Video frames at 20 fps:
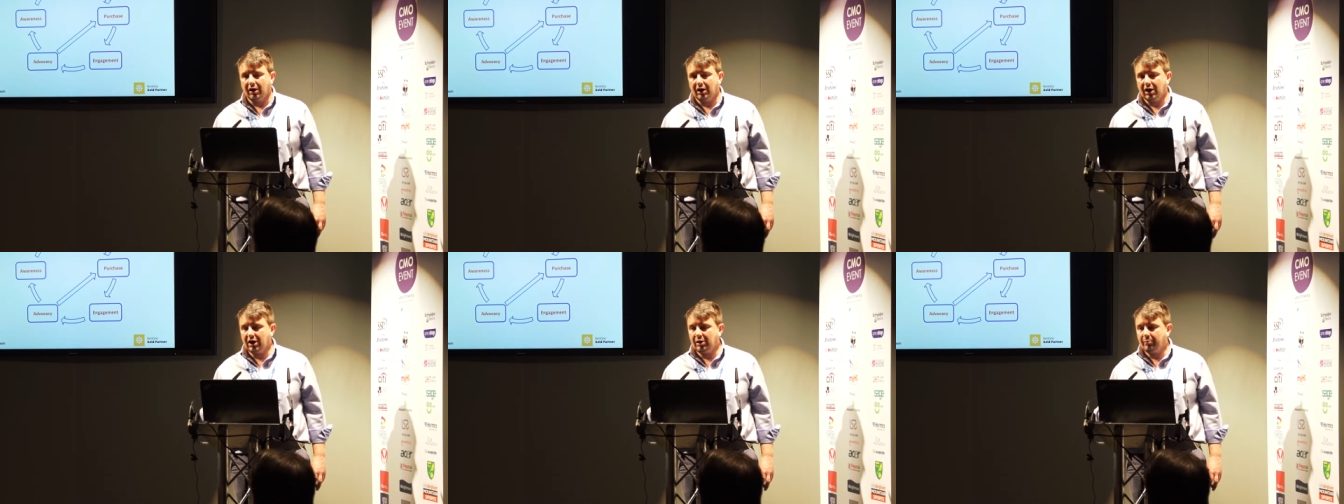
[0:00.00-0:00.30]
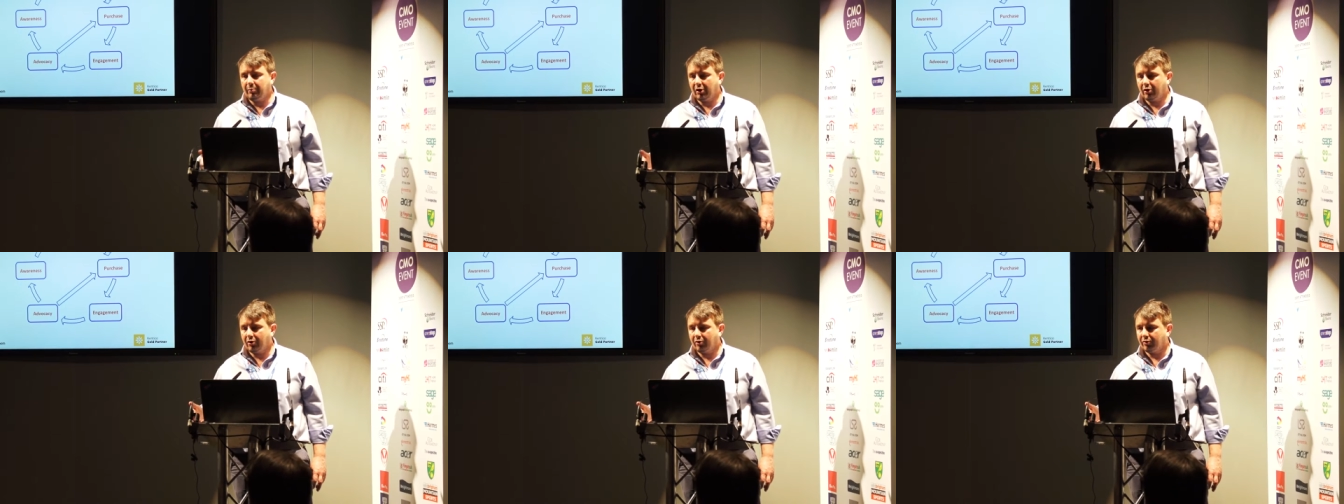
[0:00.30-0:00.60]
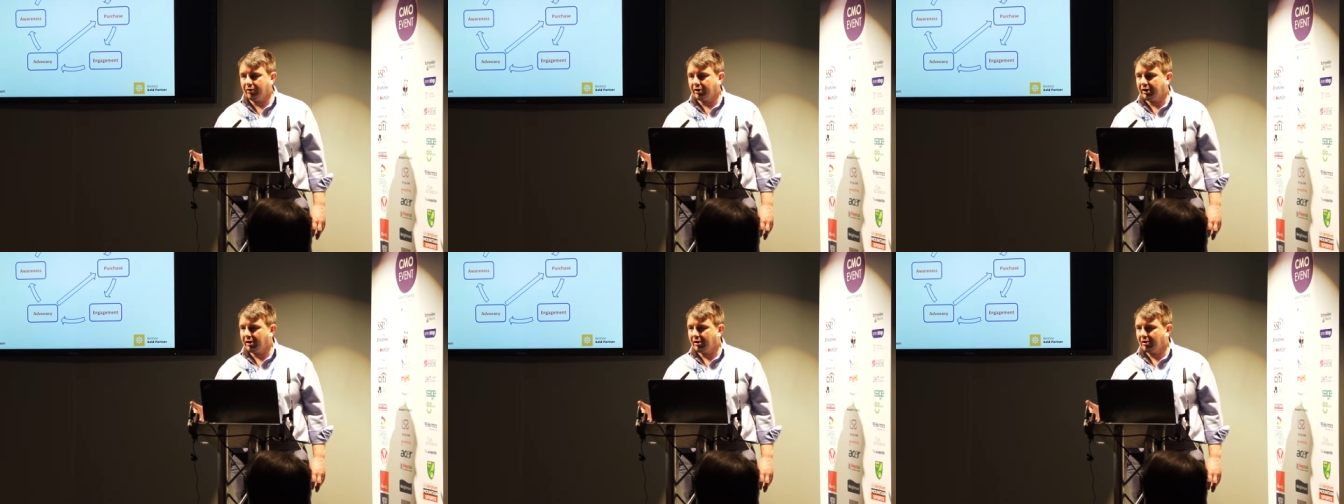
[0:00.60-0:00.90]

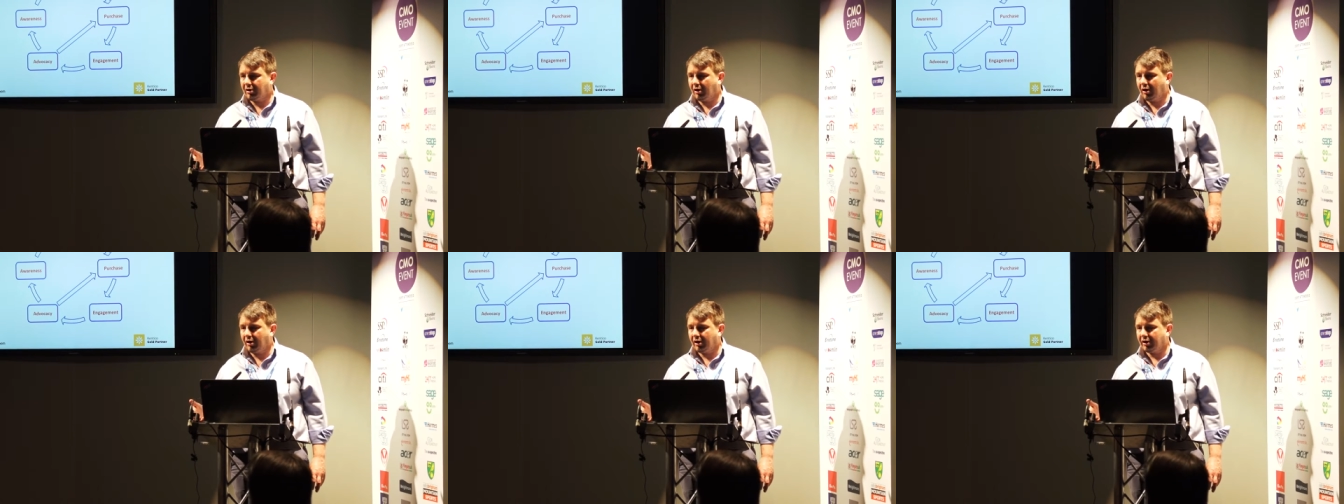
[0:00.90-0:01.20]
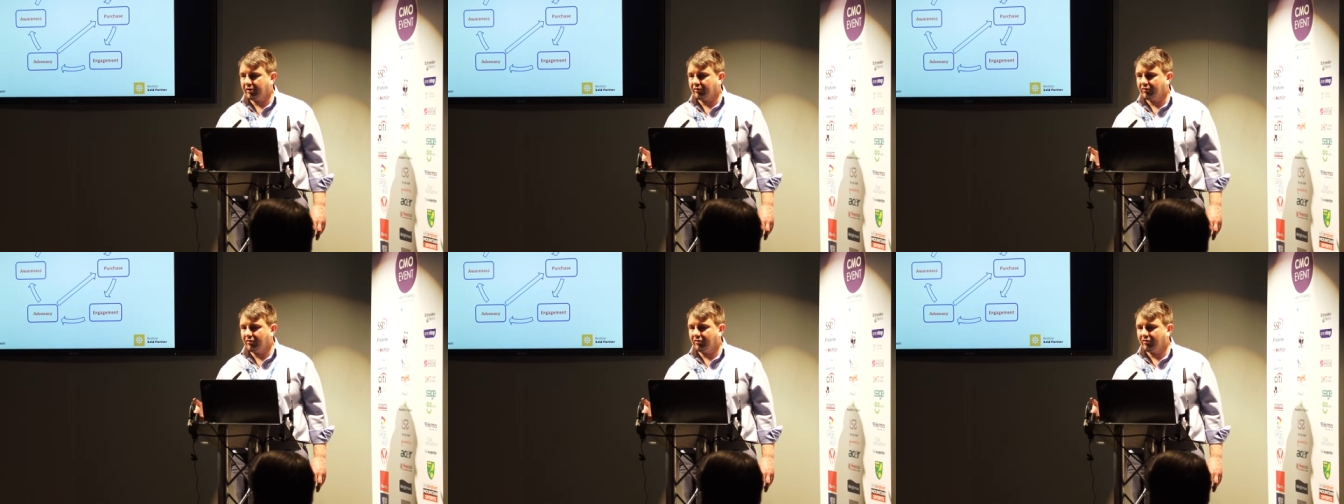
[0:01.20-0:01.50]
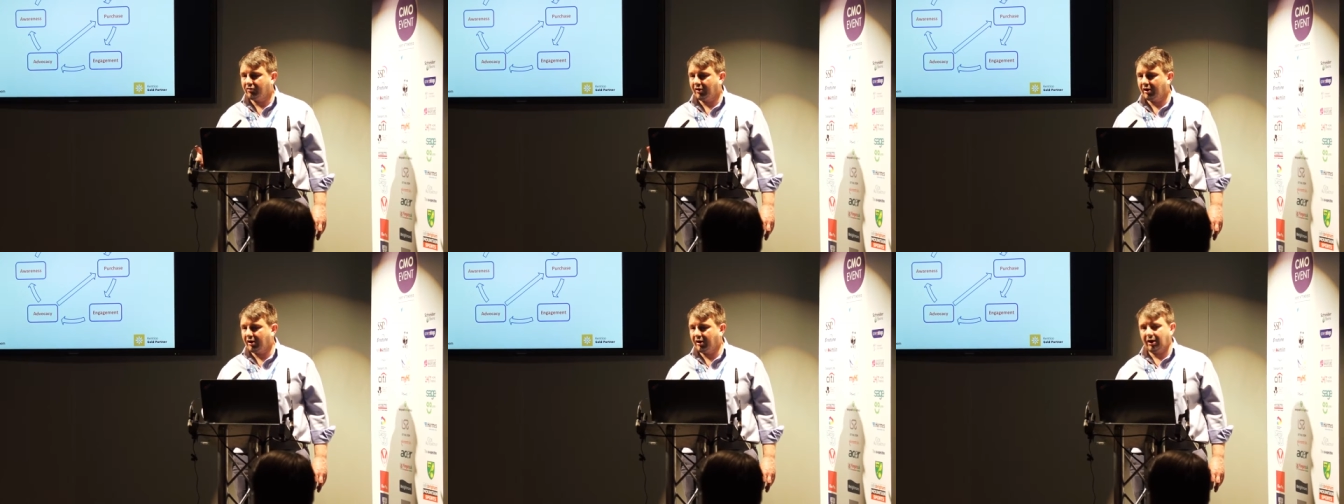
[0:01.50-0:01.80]
email the clients and
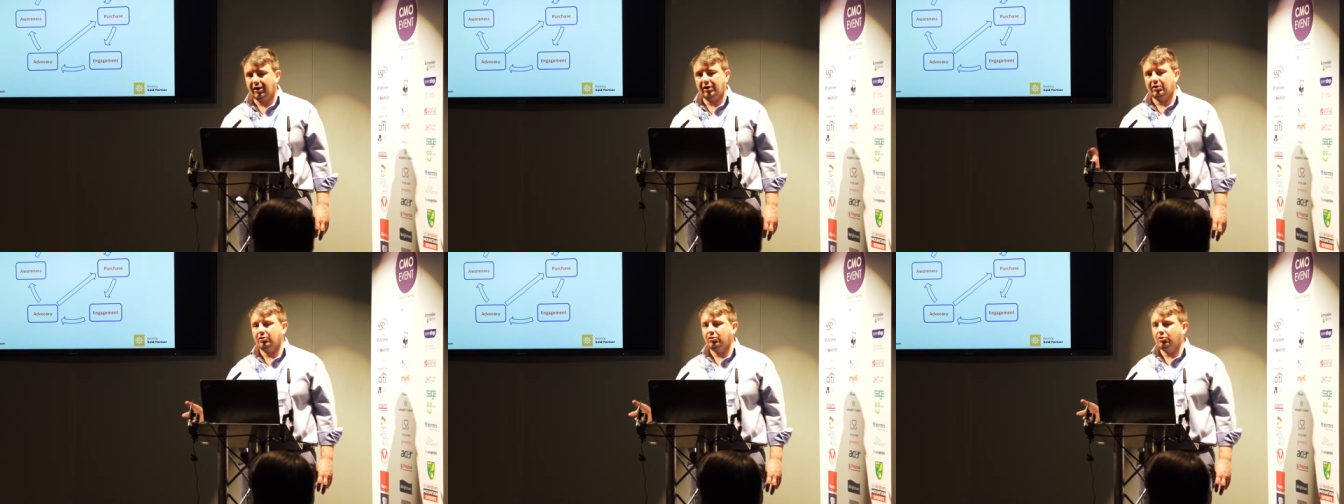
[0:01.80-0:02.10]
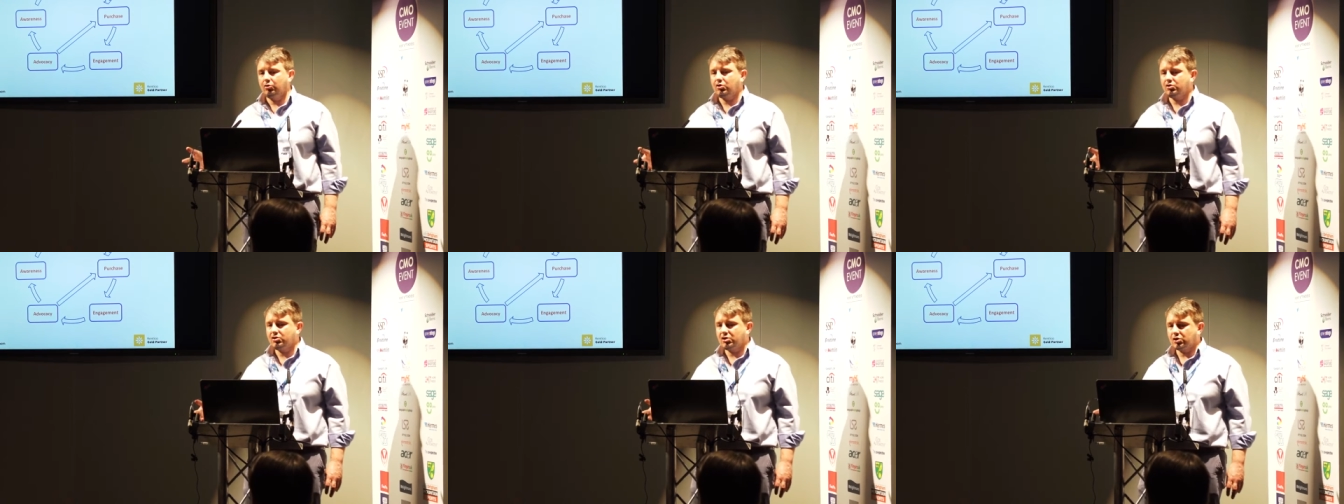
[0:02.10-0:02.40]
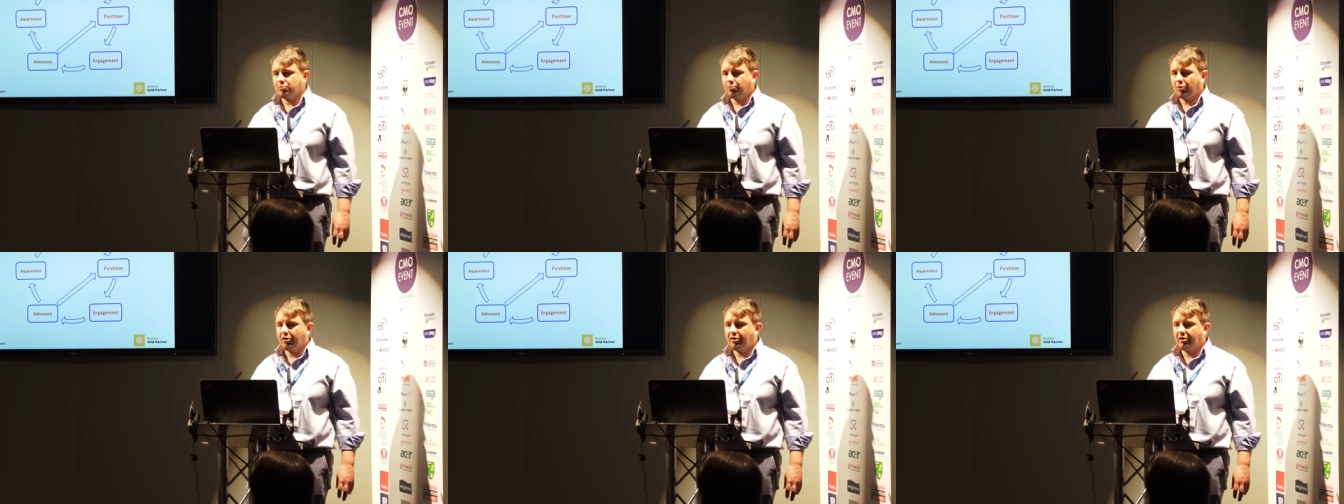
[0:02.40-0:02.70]
say, hey, you're using
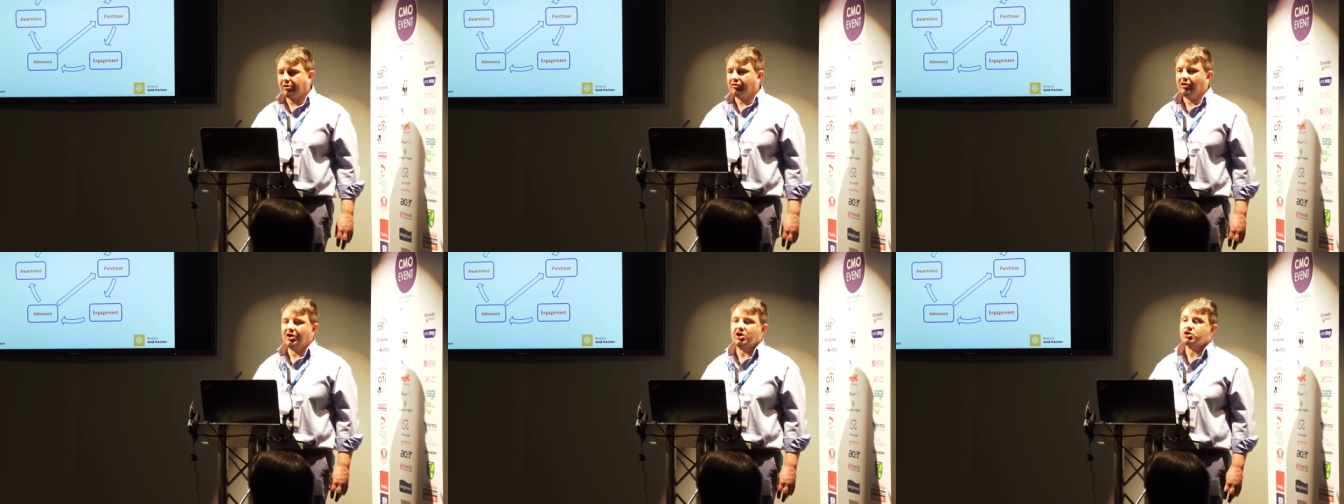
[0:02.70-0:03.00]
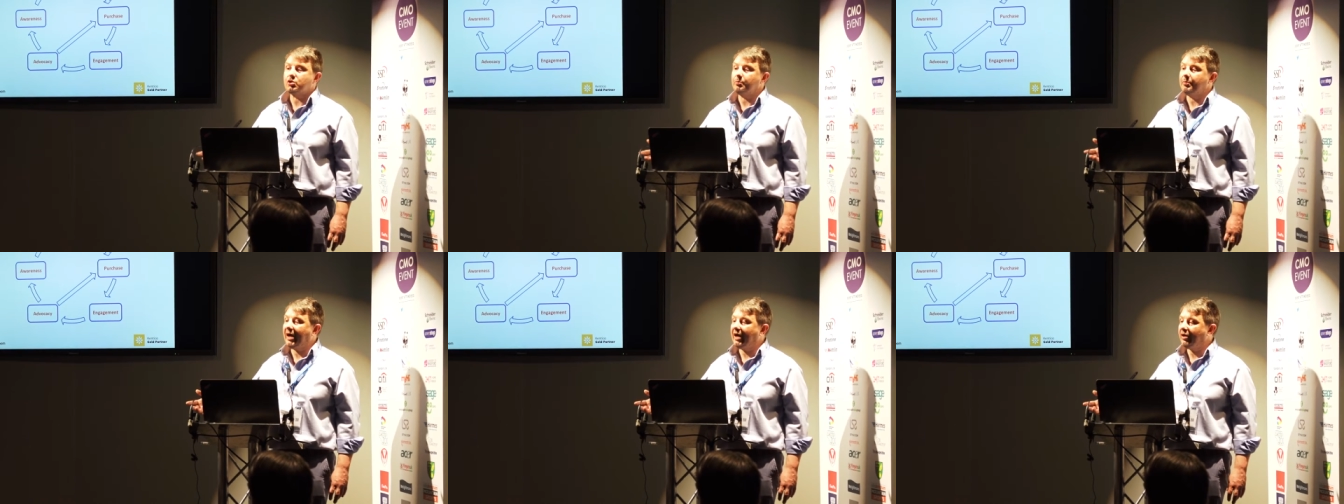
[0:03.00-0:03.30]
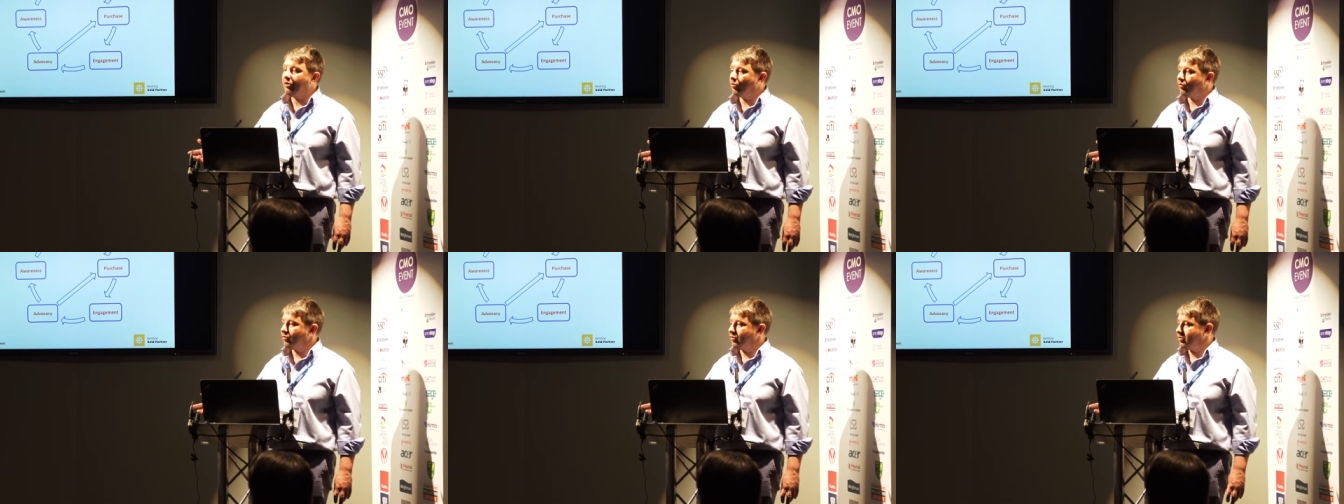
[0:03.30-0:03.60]
this product, here's some
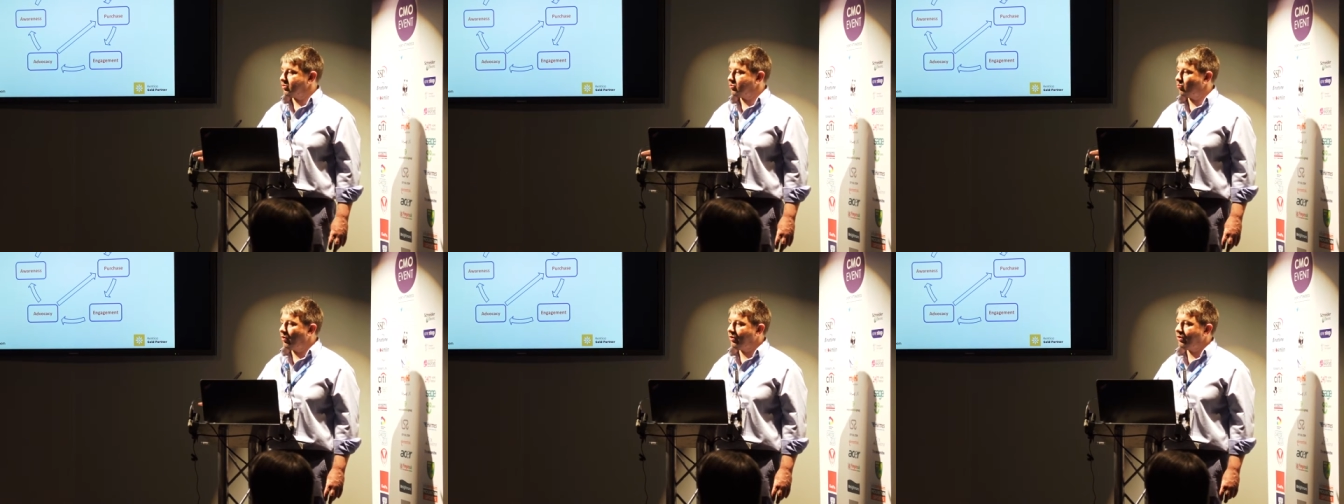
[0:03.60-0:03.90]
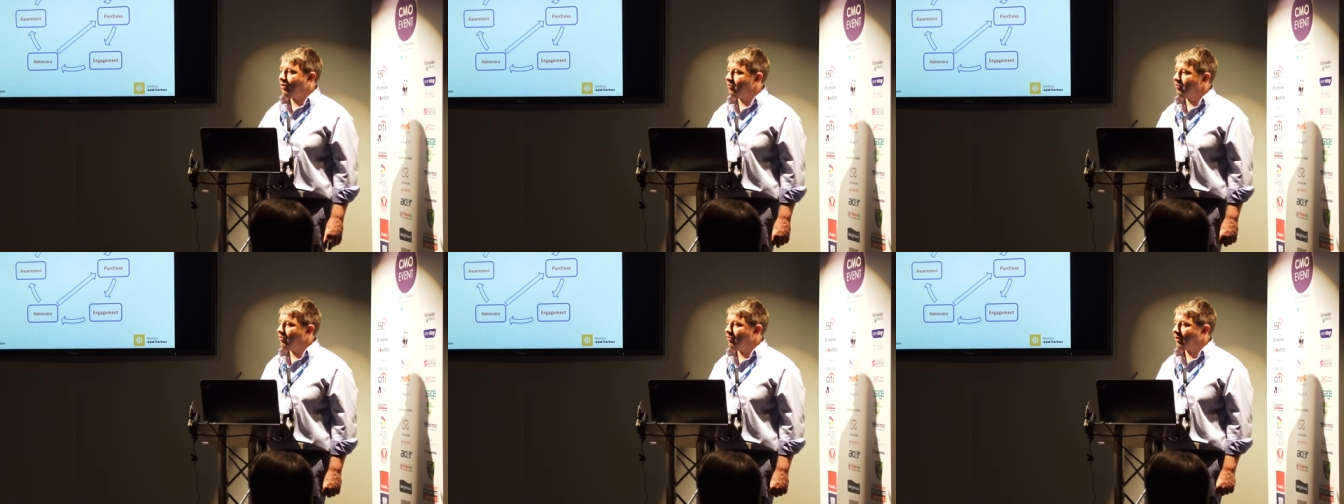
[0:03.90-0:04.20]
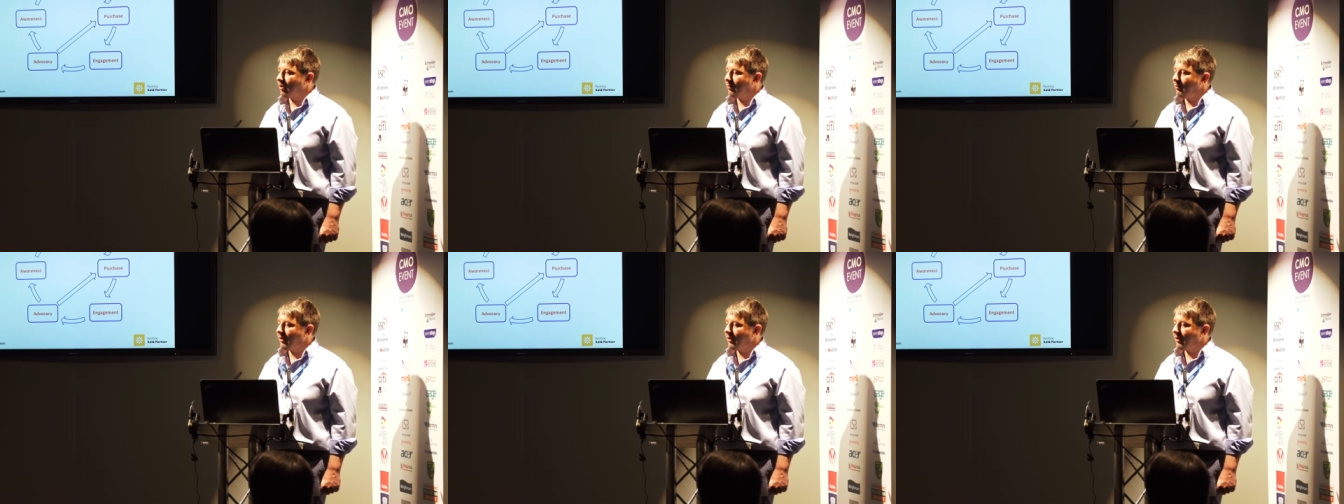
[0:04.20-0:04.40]
add-ons. Why don't you think